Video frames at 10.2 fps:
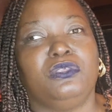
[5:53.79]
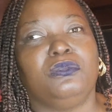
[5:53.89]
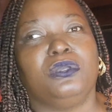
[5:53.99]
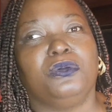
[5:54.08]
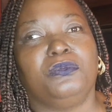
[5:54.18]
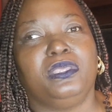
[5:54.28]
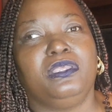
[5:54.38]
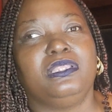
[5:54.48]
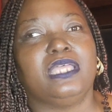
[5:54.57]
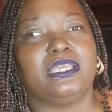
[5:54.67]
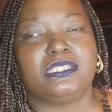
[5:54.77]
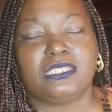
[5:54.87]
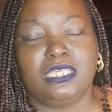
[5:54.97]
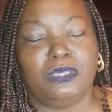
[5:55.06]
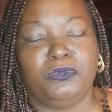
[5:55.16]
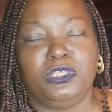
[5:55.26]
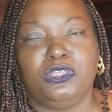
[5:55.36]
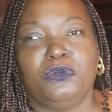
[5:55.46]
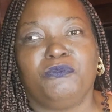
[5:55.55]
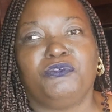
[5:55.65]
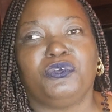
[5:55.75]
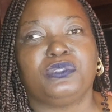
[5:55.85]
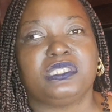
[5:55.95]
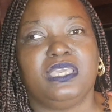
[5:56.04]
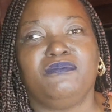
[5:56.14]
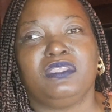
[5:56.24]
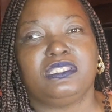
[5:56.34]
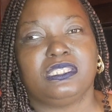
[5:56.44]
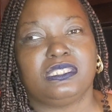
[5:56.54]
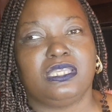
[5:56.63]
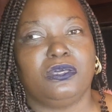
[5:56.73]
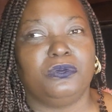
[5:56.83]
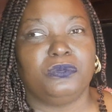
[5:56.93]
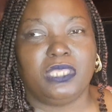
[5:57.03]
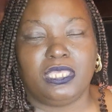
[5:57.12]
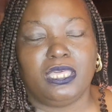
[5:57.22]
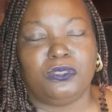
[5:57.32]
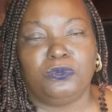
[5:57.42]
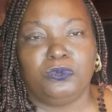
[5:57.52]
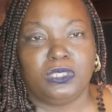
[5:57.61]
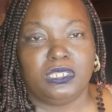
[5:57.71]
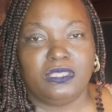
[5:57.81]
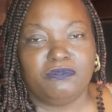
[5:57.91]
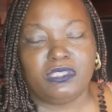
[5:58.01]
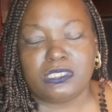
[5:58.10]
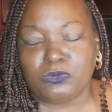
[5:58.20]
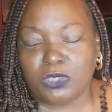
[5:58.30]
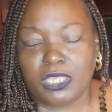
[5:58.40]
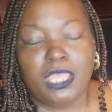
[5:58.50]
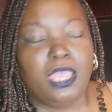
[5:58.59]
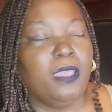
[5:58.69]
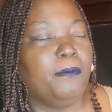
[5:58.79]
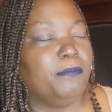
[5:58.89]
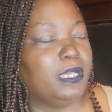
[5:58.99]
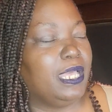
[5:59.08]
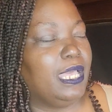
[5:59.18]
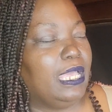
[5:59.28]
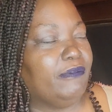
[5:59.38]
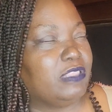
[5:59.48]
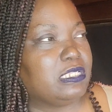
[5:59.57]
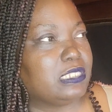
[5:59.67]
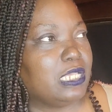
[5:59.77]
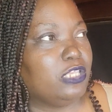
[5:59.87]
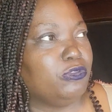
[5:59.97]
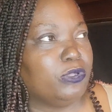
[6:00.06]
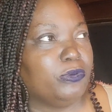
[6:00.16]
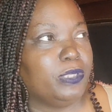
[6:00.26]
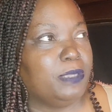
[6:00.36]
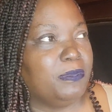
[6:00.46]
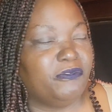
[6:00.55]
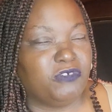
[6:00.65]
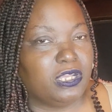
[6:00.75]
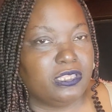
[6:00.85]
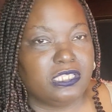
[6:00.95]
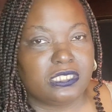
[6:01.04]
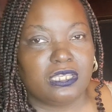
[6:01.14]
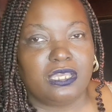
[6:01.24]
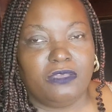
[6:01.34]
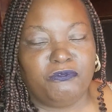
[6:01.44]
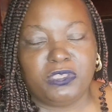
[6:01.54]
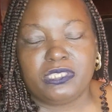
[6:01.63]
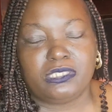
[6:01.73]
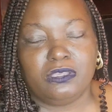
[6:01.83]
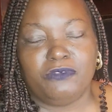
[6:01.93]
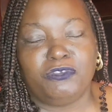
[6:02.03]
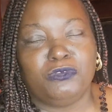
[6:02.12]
You know, we like saying we don't feel safe. This is not okay. I don't want to live this way. But I have to say, you know, Emmett finally stuck up for himself.